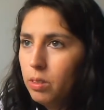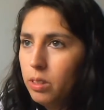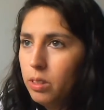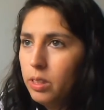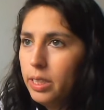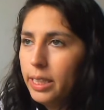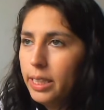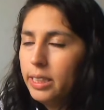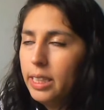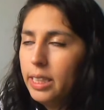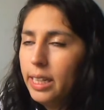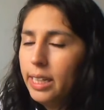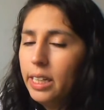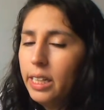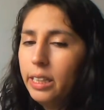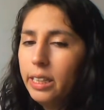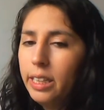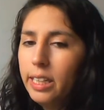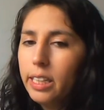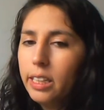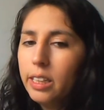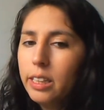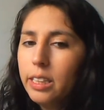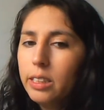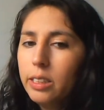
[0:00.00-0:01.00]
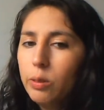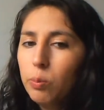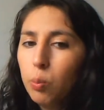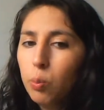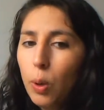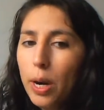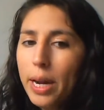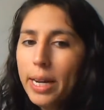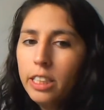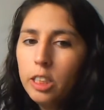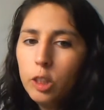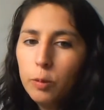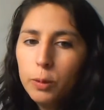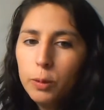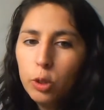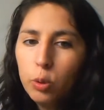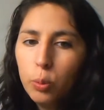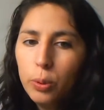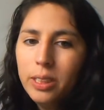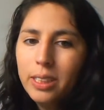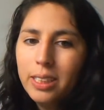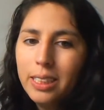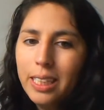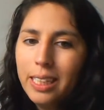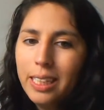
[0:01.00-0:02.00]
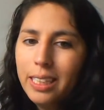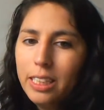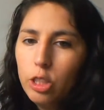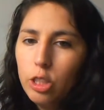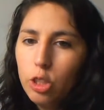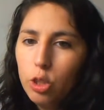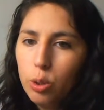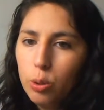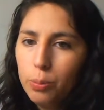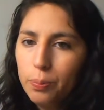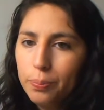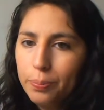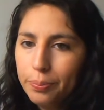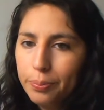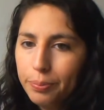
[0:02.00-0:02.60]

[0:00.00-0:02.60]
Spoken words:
Take a second to think. The range between 10 and 2.